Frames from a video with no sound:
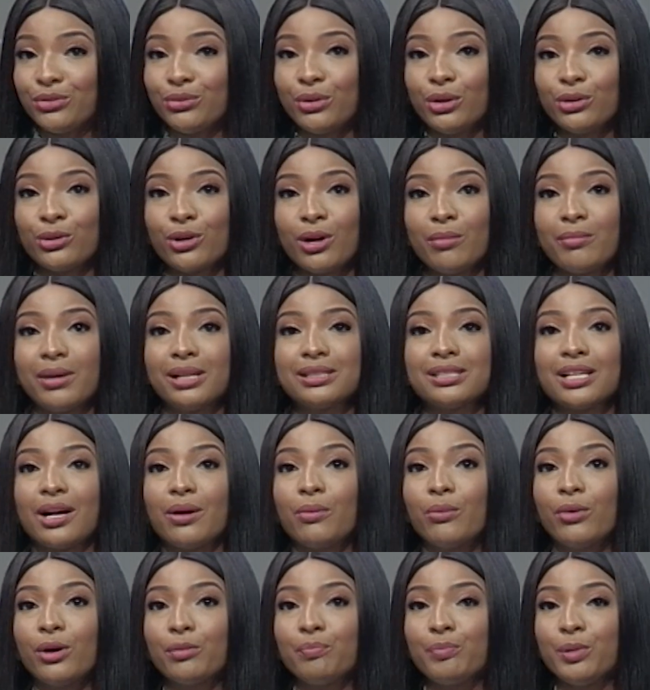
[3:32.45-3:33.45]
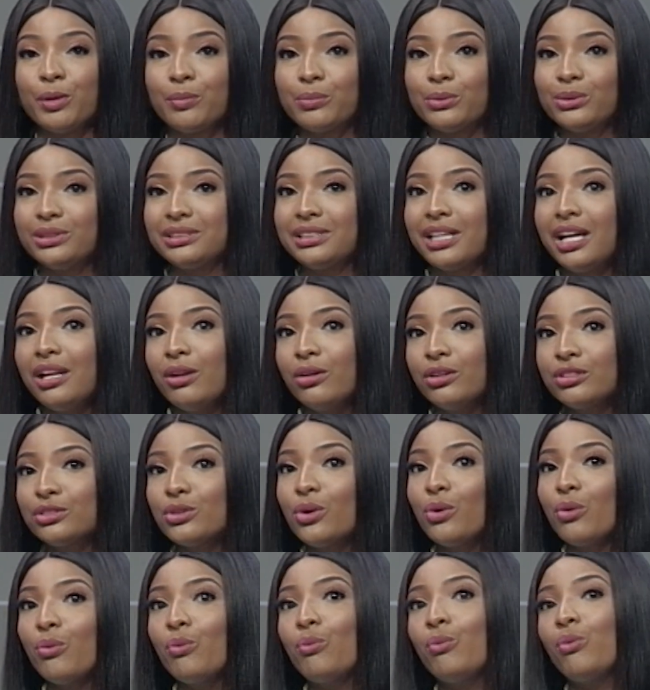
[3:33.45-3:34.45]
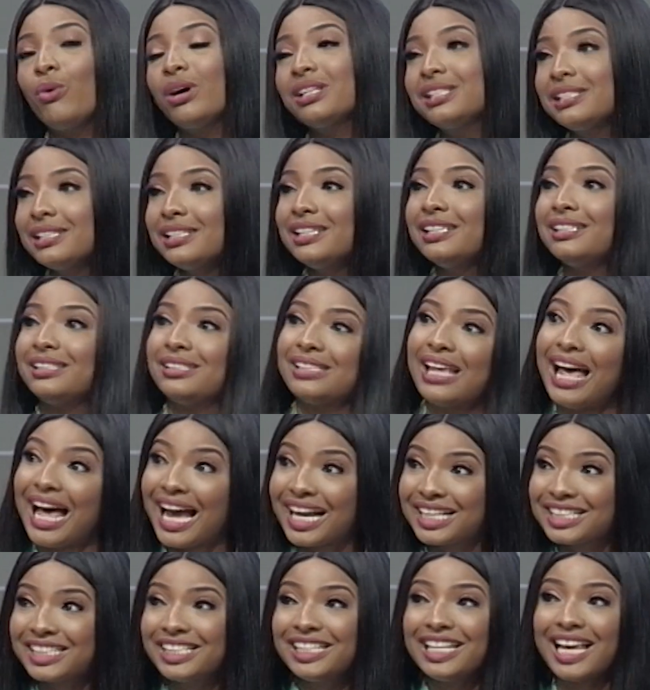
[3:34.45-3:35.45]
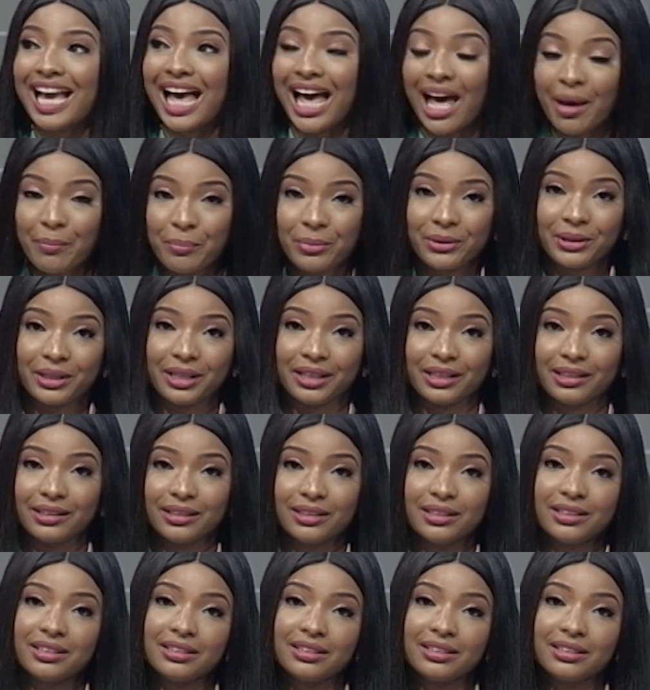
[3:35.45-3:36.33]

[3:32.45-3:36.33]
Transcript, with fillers: If you want to come out and warn people, tell us what is actually happening.